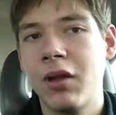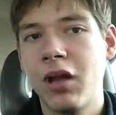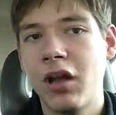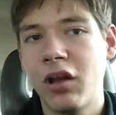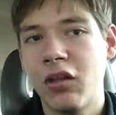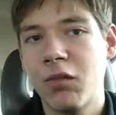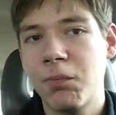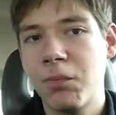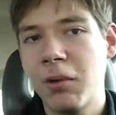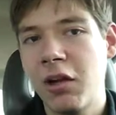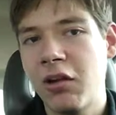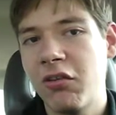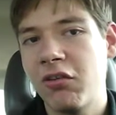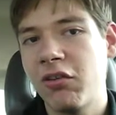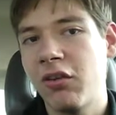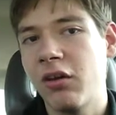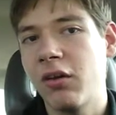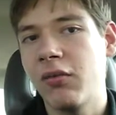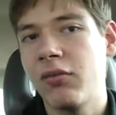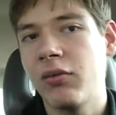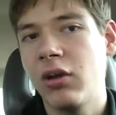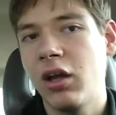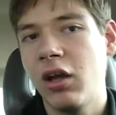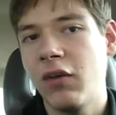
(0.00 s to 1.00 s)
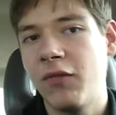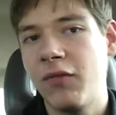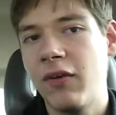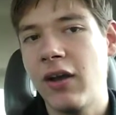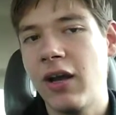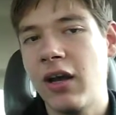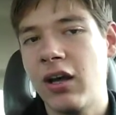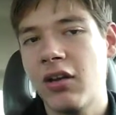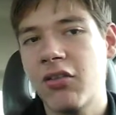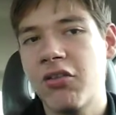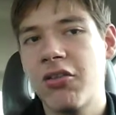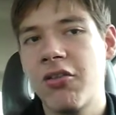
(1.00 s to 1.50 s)
expensive
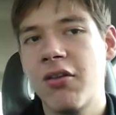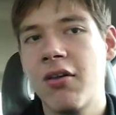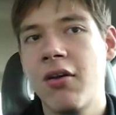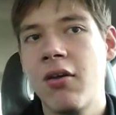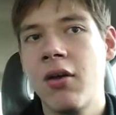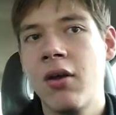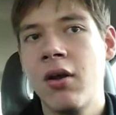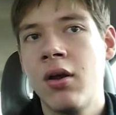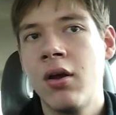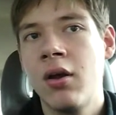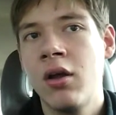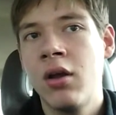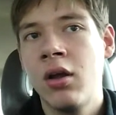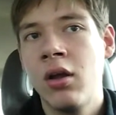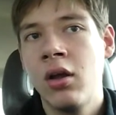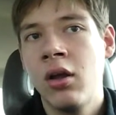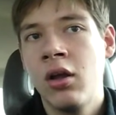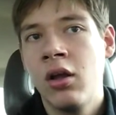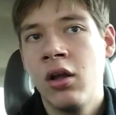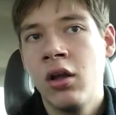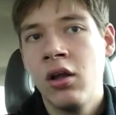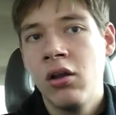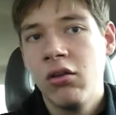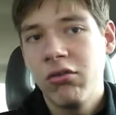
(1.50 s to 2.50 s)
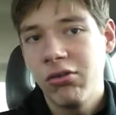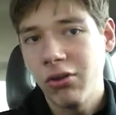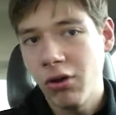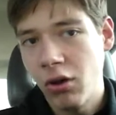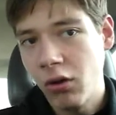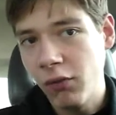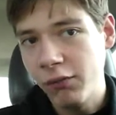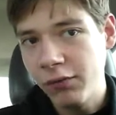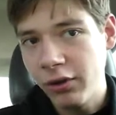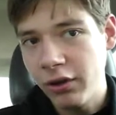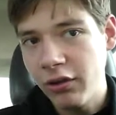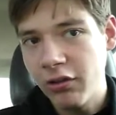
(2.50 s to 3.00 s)
effects. So,
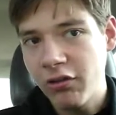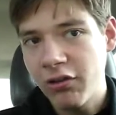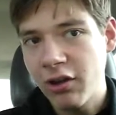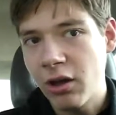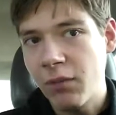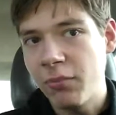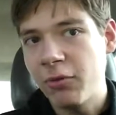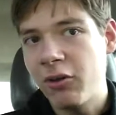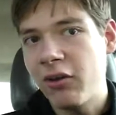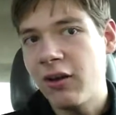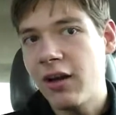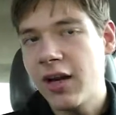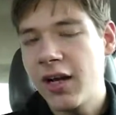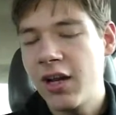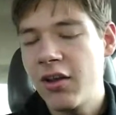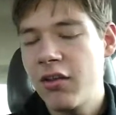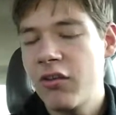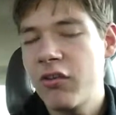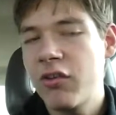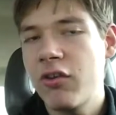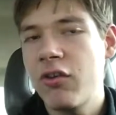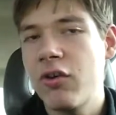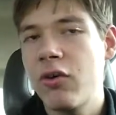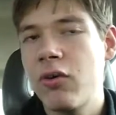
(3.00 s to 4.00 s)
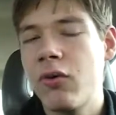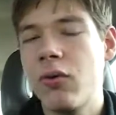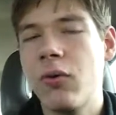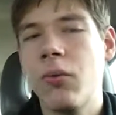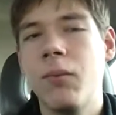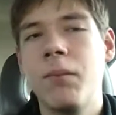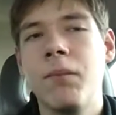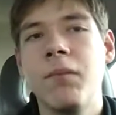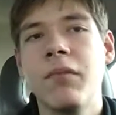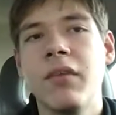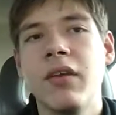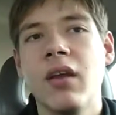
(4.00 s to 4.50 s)
hopefully, this helps you guys
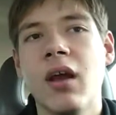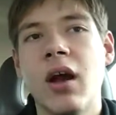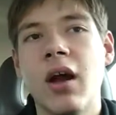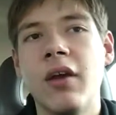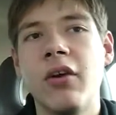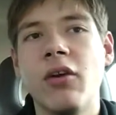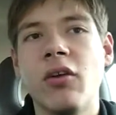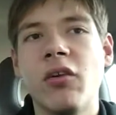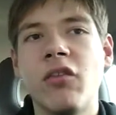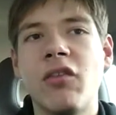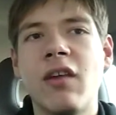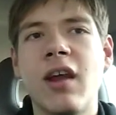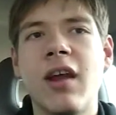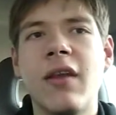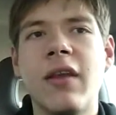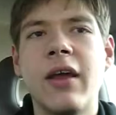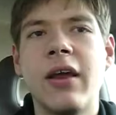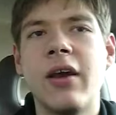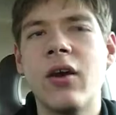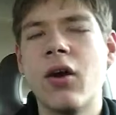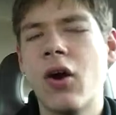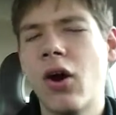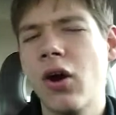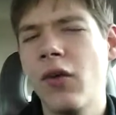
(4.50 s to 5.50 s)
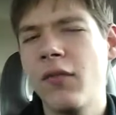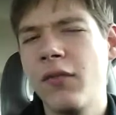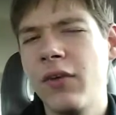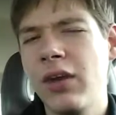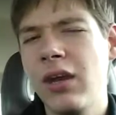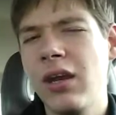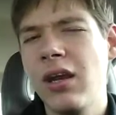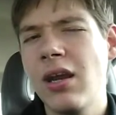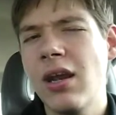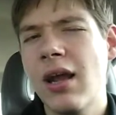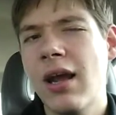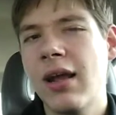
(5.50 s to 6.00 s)
to understand that an
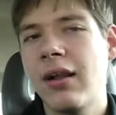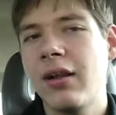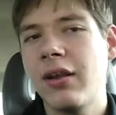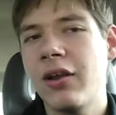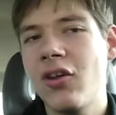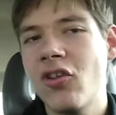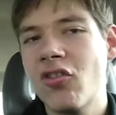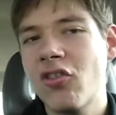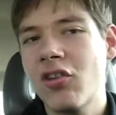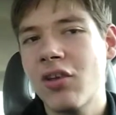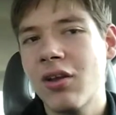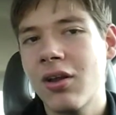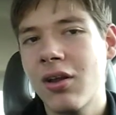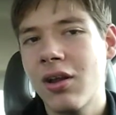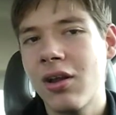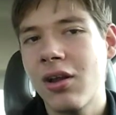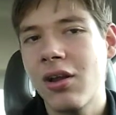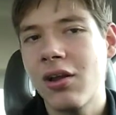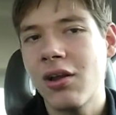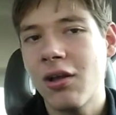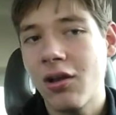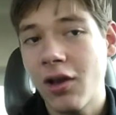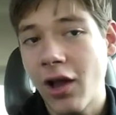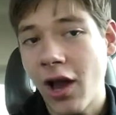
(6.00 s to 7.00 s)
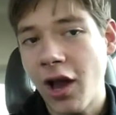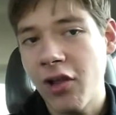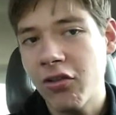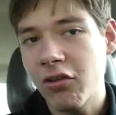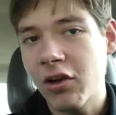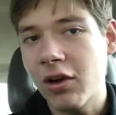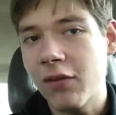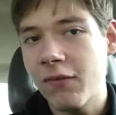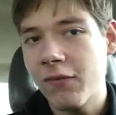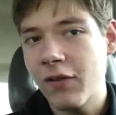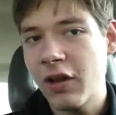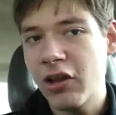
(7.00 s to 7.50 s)
RV, at least as
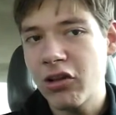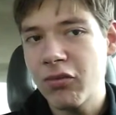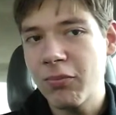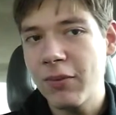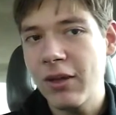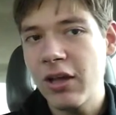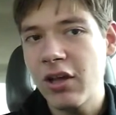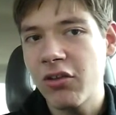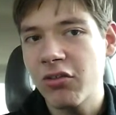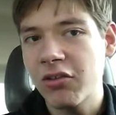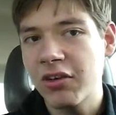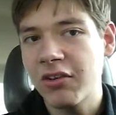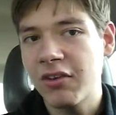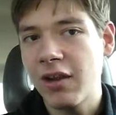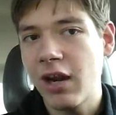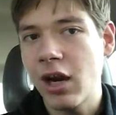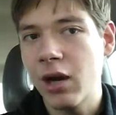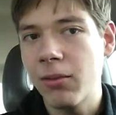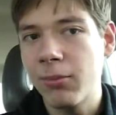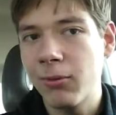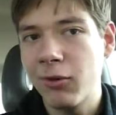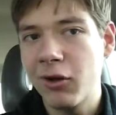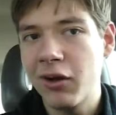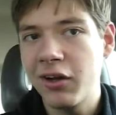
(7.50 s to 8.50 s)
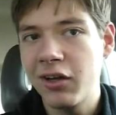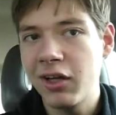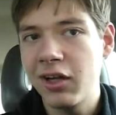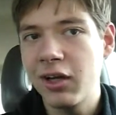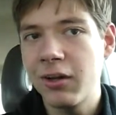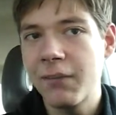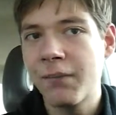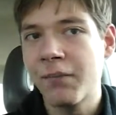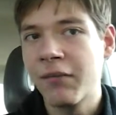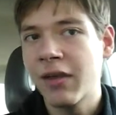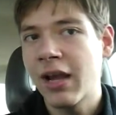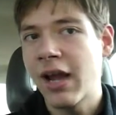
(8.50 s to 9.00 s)
an investment, is a terrible
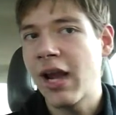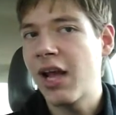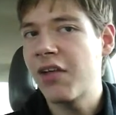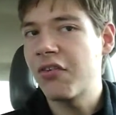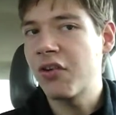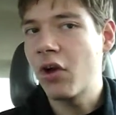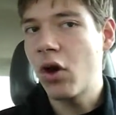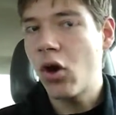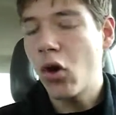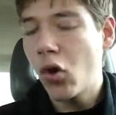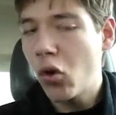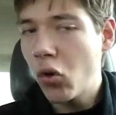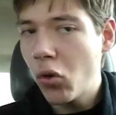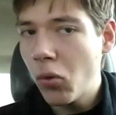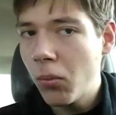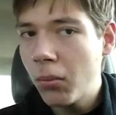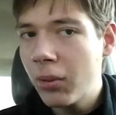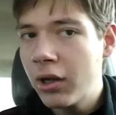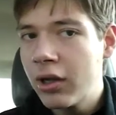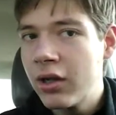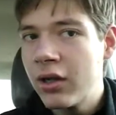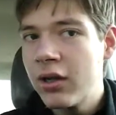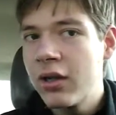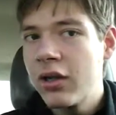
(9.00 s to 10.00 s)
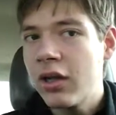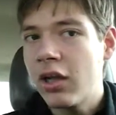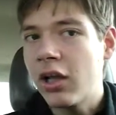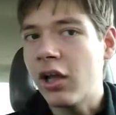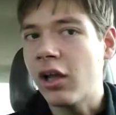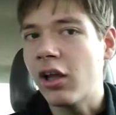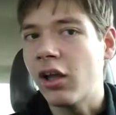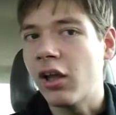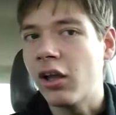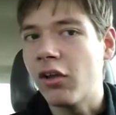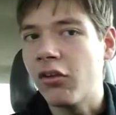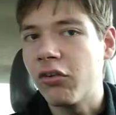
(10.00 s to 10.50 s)
idea. As a home,
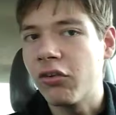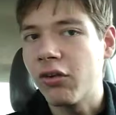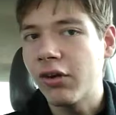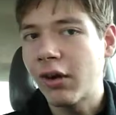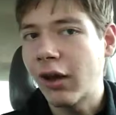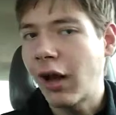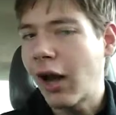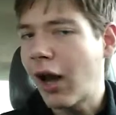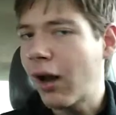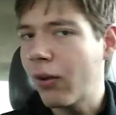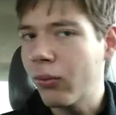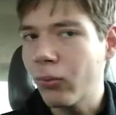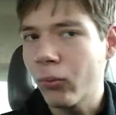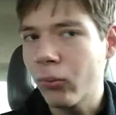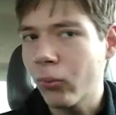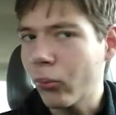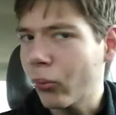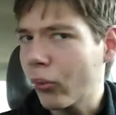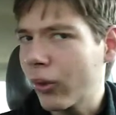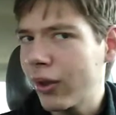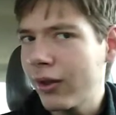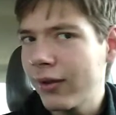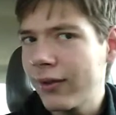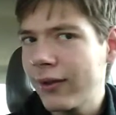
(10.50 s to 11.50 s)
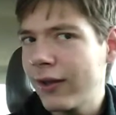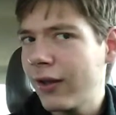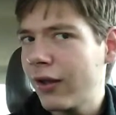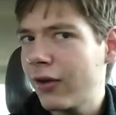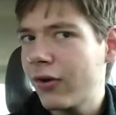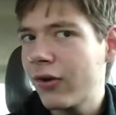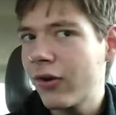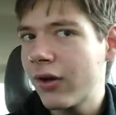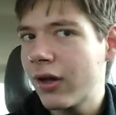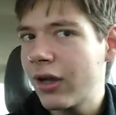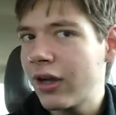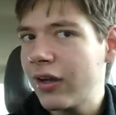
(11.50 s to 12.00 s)
is not really a
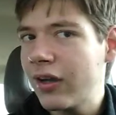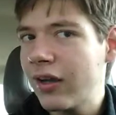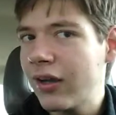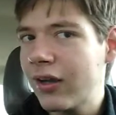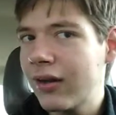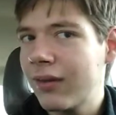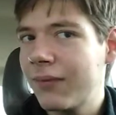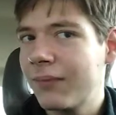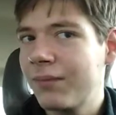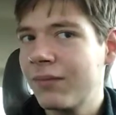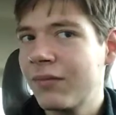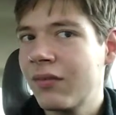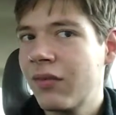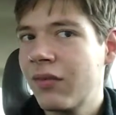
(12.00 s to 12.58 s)
good idea